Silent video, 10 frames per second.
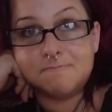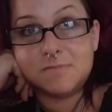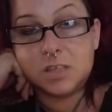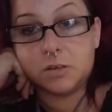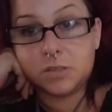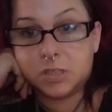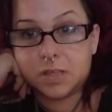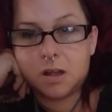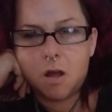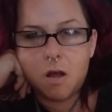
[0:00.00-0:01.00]
You know, she's
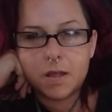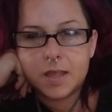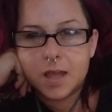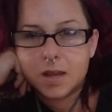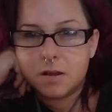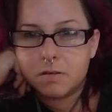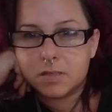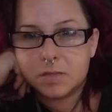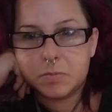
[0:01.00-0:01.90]
like, oh yeah, I noticed him.